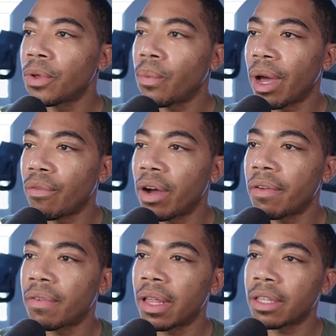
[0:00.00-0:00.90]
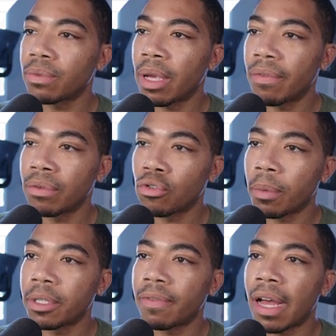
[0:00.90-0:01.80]
We have wavelengths, we have
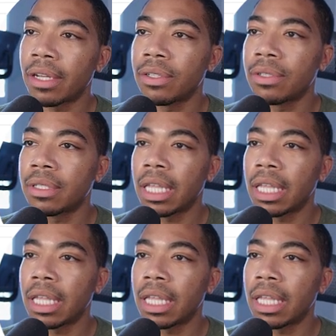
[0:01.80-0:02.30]
absorbance values,